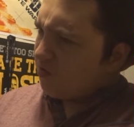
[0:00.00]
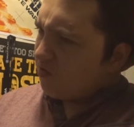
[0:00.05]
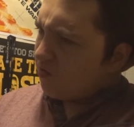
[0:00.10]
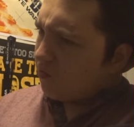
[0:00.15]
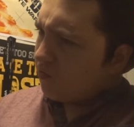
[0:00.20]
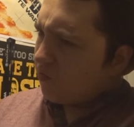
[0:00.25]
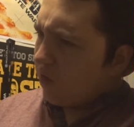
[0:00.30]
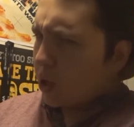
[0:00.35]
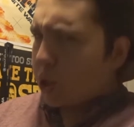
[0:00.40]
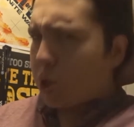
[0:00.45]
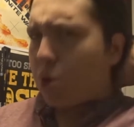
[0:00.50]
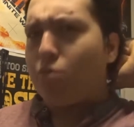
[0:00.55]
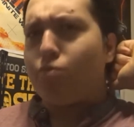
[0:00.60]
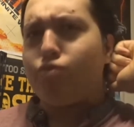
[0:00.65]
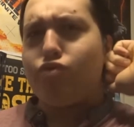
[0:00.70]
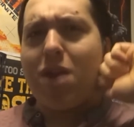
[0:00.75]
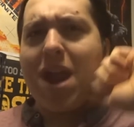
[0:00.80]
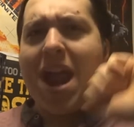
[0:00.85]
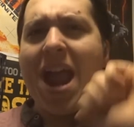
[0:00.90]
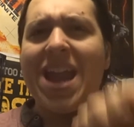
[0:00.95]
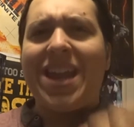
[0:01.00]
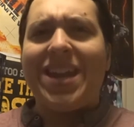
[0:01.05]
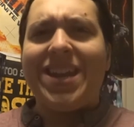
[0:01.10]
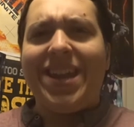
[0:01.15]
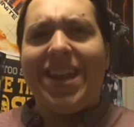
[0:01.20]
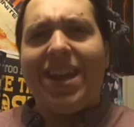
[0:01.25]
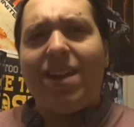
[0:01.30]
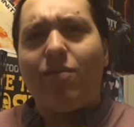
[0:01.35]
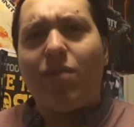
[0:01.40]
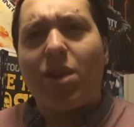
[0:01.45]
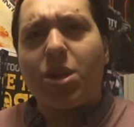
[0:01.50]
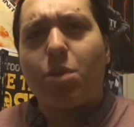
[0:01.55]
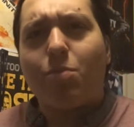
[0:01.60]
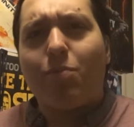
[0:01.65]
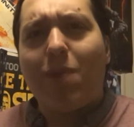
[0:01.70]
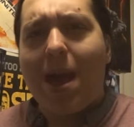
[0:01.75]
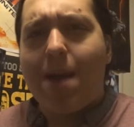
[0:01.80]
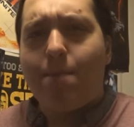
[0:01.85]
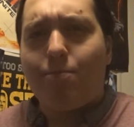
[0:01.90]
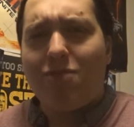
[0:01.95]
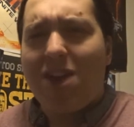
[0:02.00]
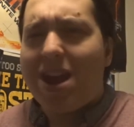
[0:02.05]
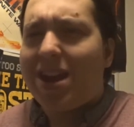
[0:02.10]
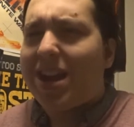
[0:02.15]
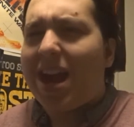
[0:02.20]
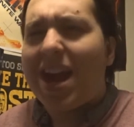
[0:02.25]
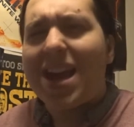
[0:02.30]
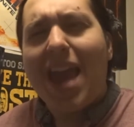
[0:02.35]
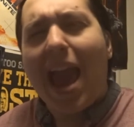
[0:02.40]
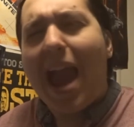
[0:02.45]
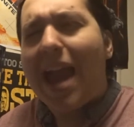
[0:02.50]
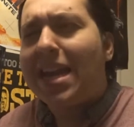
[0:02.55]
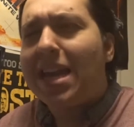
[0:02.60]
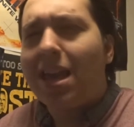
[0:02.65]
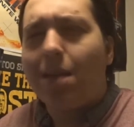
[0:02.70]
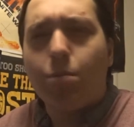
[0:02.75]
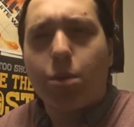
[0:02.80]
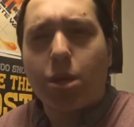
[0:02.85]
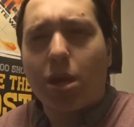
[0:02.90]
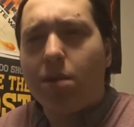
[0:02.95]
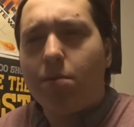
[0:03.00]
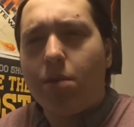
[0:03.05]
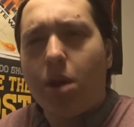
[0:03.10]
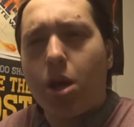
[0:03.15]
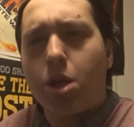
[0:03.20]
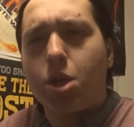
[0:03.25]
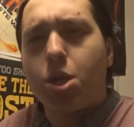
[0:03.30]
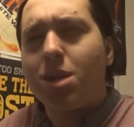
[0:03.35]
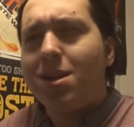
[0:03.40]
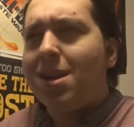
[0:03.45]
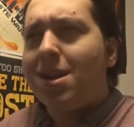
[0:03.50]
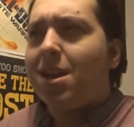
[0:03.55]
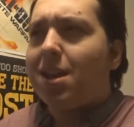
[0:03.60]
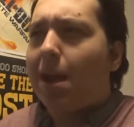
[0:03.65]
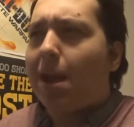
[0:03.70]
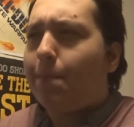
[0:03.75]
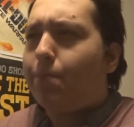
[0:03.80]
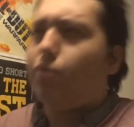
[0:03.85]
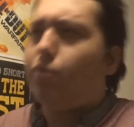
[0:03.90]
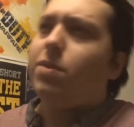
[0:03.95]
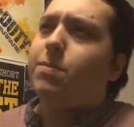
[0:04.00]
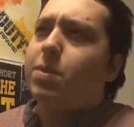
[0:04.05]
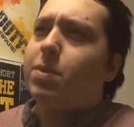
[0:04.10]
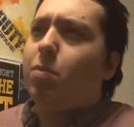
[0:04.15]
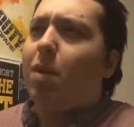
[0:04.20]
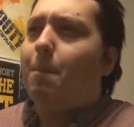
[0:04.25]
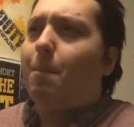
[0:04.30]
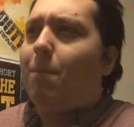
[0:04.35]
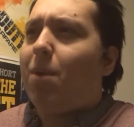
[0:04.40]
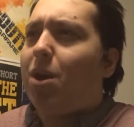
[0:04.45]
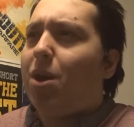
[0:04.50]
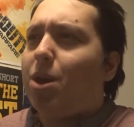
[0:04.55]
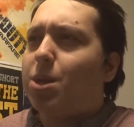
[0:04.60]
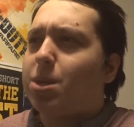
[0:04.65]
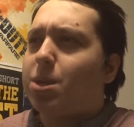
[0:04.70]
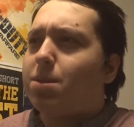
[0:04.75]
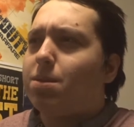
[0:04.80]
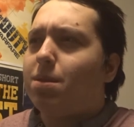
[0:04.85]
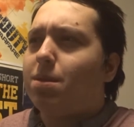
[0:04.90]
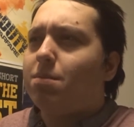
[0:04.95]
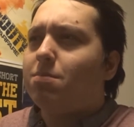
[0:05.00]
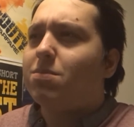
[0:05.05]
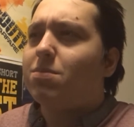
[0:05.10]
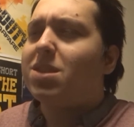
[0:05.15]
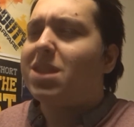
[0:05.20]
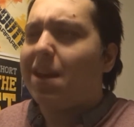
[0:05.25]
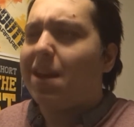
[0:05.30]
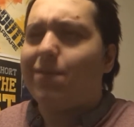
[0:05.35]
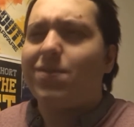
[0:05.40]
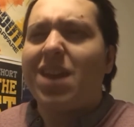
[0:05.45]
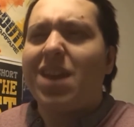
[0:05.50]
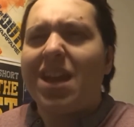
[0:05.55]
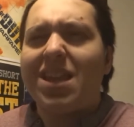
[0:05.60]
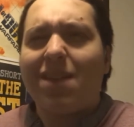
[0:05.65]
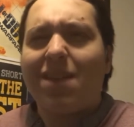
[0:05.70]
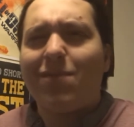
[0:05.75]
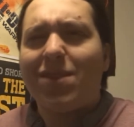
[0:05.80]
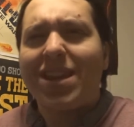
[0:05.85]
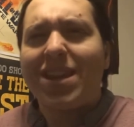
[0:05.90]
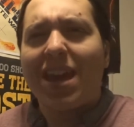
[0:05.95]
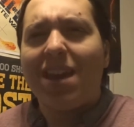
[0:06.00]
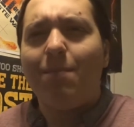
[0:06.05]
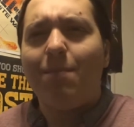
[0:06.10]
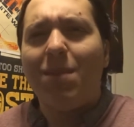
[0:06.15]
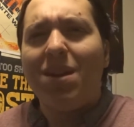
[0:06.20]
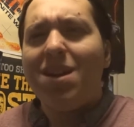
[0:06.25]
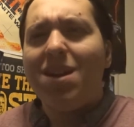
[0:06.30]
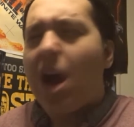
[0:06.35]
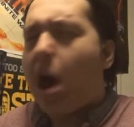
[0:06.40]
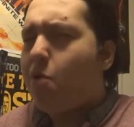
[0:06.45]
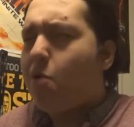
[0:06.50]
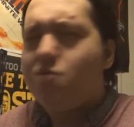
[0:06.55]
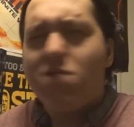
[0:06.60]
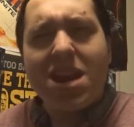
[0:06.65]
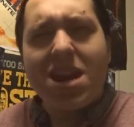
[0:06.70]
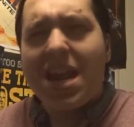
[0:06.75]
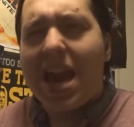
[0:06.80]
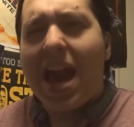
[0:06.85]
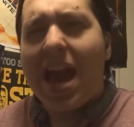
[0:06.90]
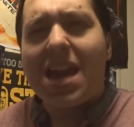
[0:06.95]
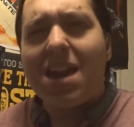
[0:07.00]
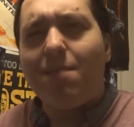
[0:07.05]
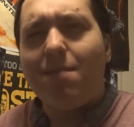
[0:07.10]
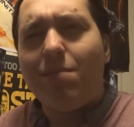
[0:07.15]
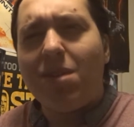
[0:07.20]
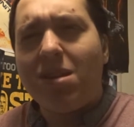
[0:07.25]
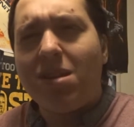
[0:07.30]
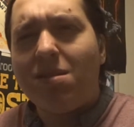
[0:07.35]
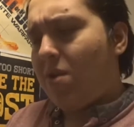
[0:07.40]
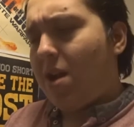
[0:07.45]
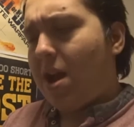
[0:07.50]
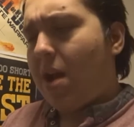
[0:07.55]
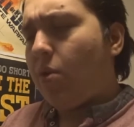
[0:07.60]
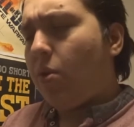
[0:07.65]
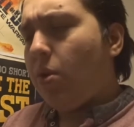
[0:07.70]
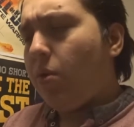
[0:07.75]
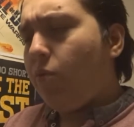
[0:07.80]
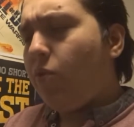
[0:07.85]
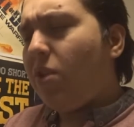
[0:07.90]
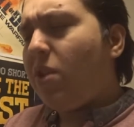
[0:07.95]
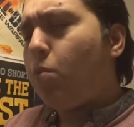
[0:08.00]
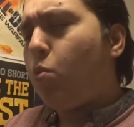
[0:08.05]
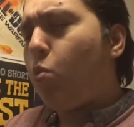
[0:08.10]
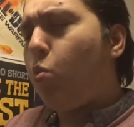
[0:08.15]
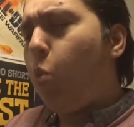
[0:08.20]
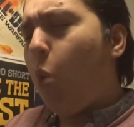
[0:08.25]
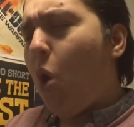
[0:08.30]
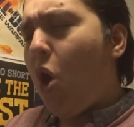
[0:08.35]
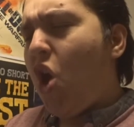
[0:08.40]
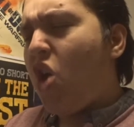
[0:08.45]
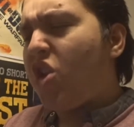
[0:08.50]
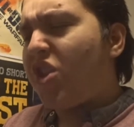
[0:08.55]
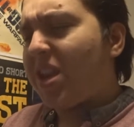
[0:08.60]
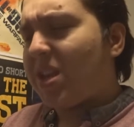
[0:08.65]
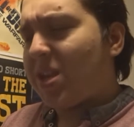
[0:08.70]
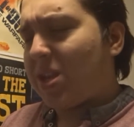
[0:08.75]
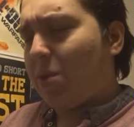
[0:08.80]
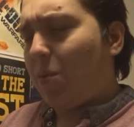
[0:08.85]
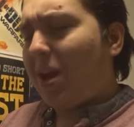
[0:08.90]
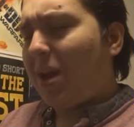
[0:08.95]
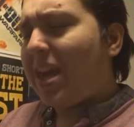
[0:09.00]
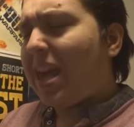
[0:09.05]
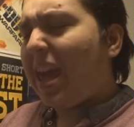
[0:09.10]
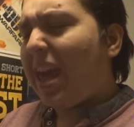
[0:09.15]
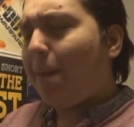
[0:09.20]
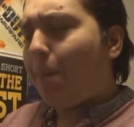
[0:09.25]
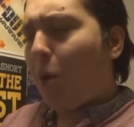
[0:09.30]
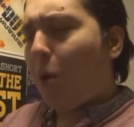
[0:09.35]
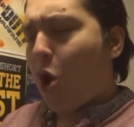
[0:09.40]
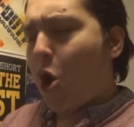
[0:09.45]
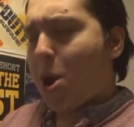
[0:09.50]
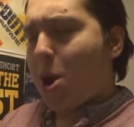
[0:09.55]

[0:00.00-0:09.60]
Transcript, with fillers: Russell Brand, I hate him so much. That'd probably be one person. Yeah, definitely him. I really hate him. I'm gonna reword this, the way he put